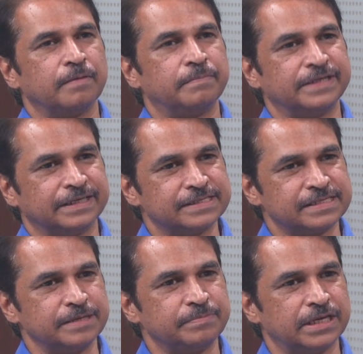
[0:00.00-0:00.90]
But at the
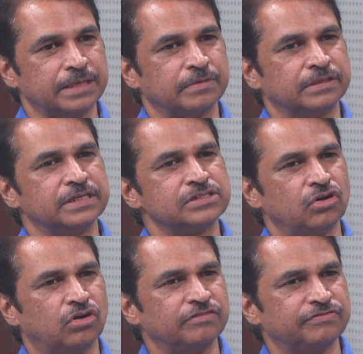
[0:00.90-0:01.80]
same time, there's a
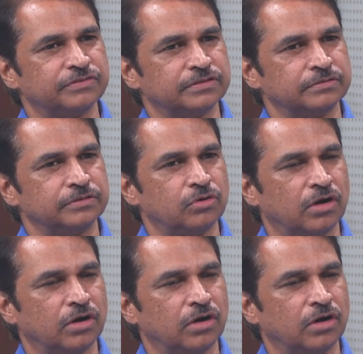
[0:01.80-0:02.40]
lot of, you know,